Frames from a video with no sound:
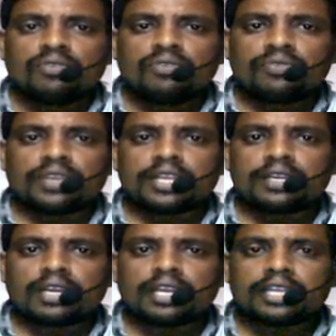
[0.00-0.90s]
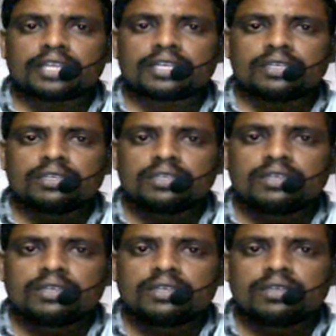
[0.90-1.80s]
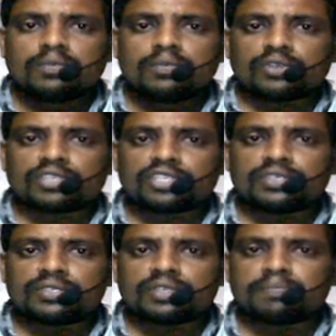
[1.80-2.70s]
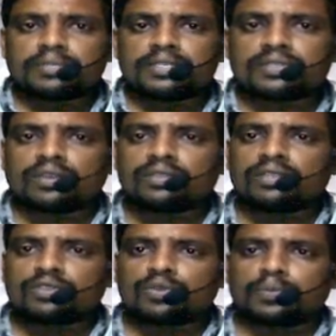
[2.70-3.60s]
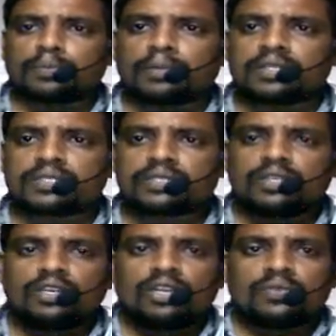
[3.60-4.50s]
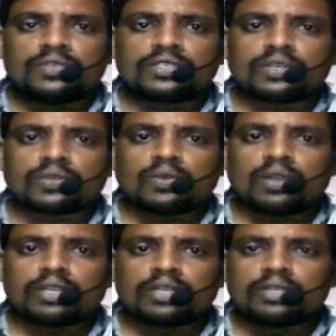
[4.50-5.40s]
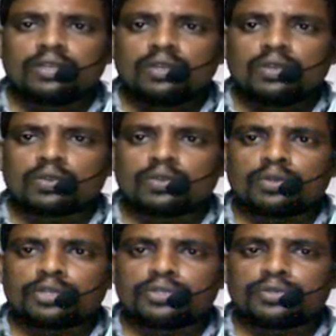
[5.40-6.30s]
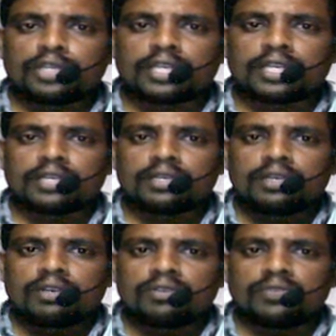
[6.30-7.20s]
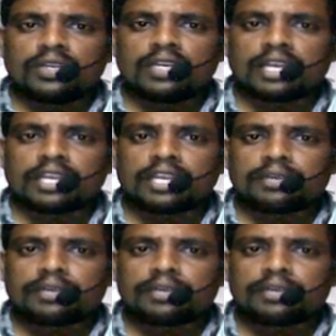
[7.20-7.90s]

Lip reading: Finger-like projections appears on the trophoblast, which are called chorionic villi.